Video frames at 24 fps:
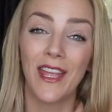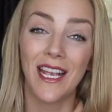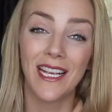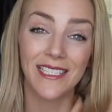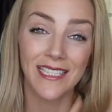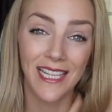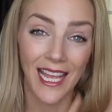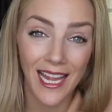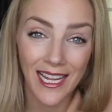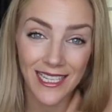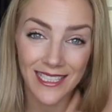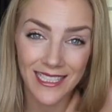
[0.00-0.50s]
they
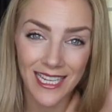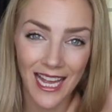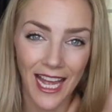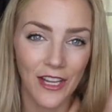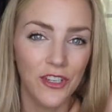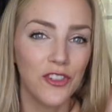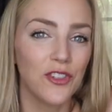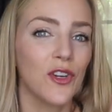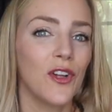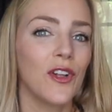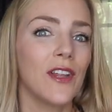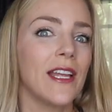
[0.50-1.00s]
say it's
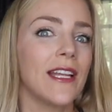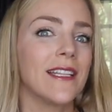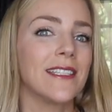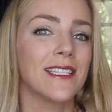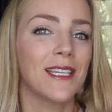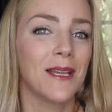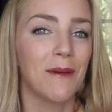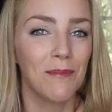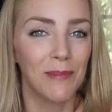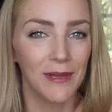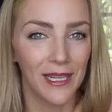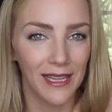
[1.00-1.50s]
natural,
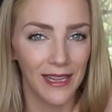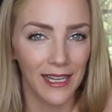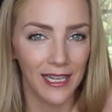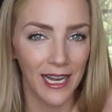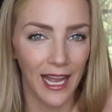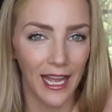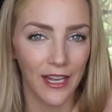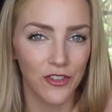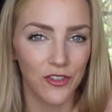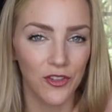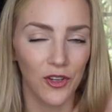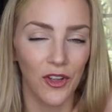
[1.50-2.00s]
it's completely
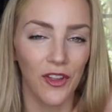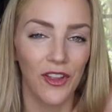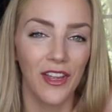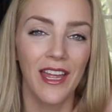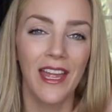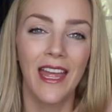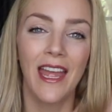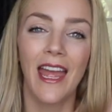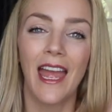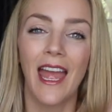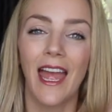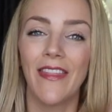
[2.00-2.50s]
natural.
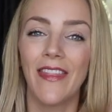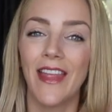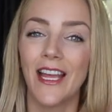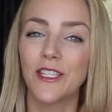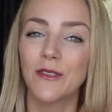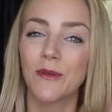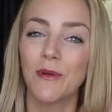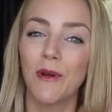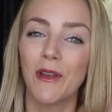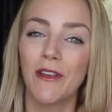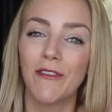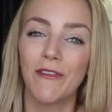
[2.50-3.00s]
And
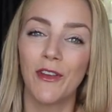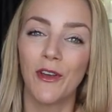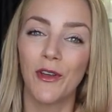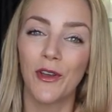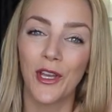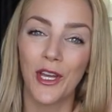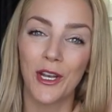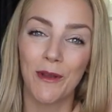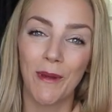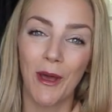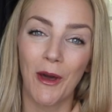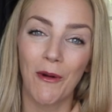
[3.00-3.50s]
that's what we feel
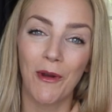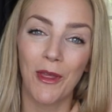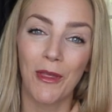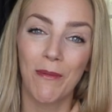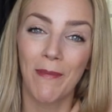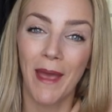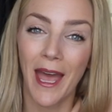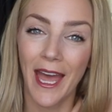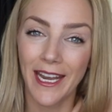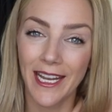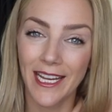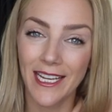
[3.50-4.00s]
good about with
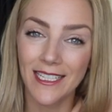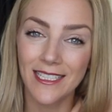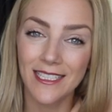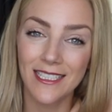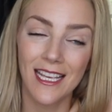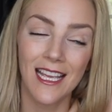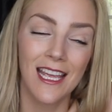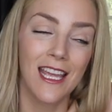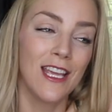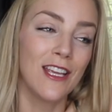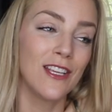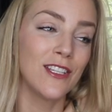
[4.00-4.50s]

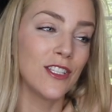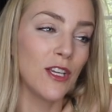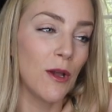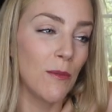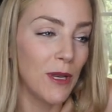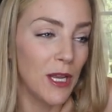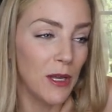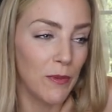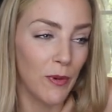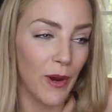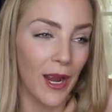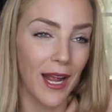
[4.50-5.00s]
Maty's. So
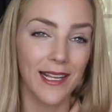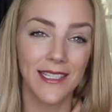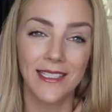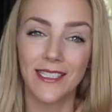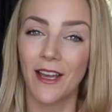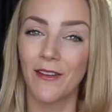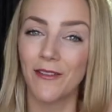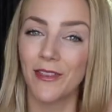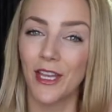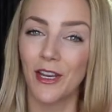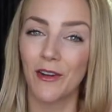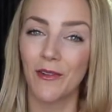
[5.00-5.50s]
many brands
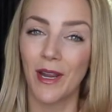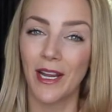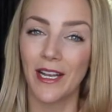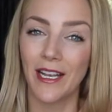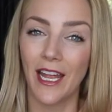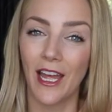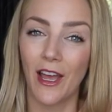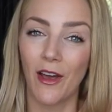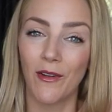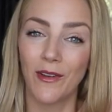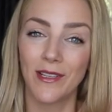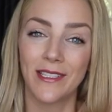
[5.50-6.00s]
out there right
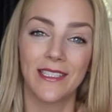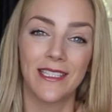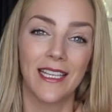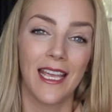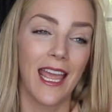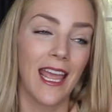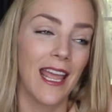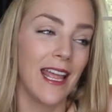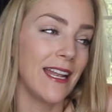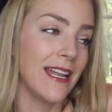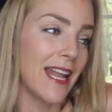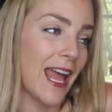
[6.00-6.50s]
now
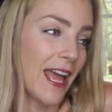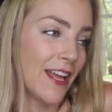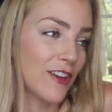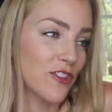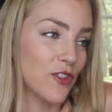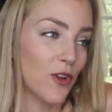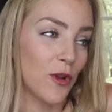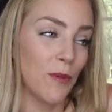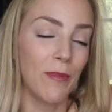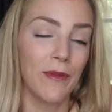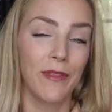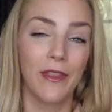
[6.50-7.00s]
say
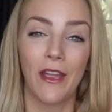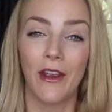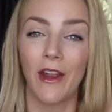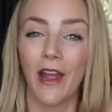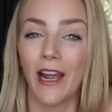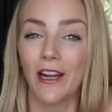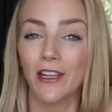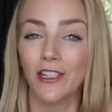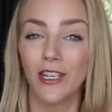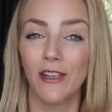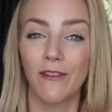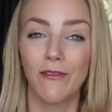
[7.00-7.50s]
natural, but they're
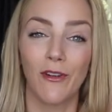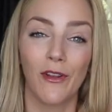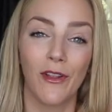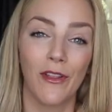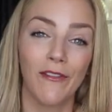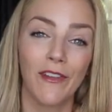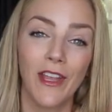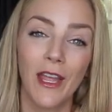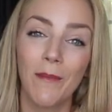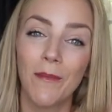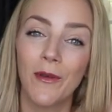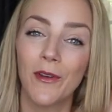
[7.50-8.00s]
actually full
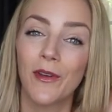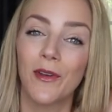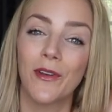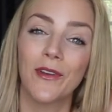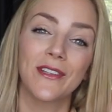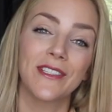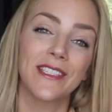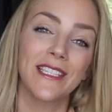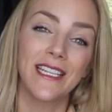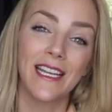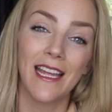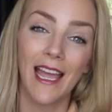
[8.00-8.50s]
of
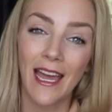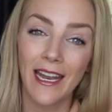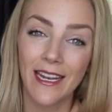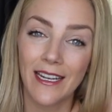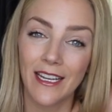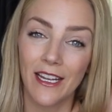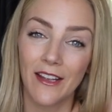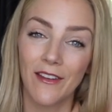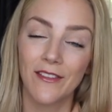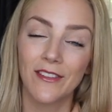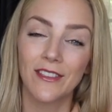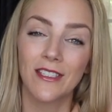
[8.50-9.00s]
chemicals and
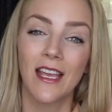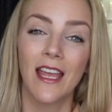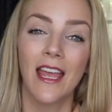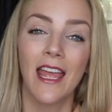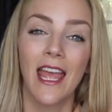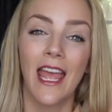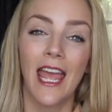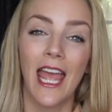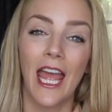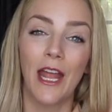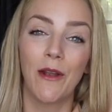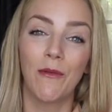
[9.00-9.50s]
additives.
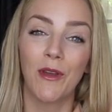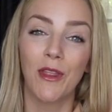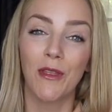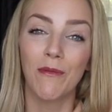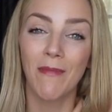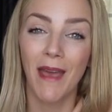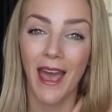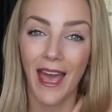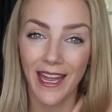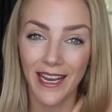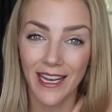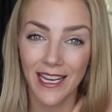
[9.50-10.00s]
And with
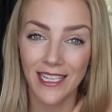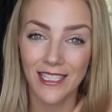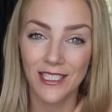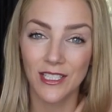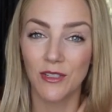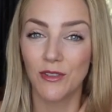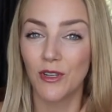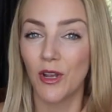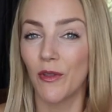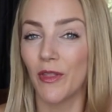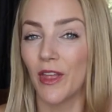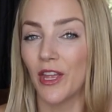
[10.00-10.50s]
Maty's,
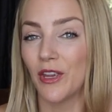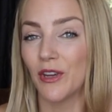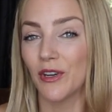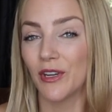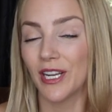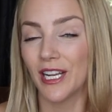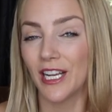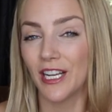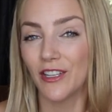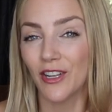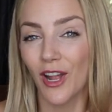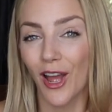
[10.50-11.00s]
you know that you're
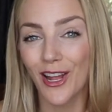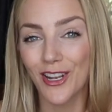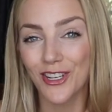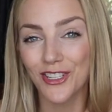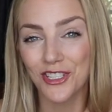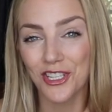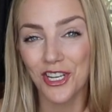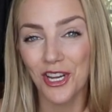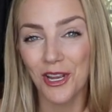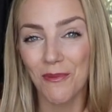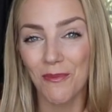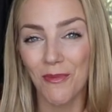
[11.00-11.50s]
getting
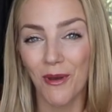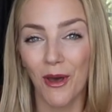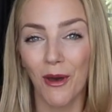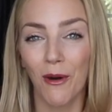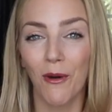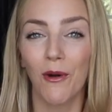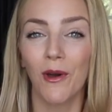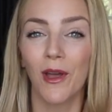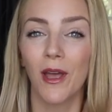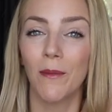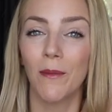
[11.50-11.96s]
non-GMO,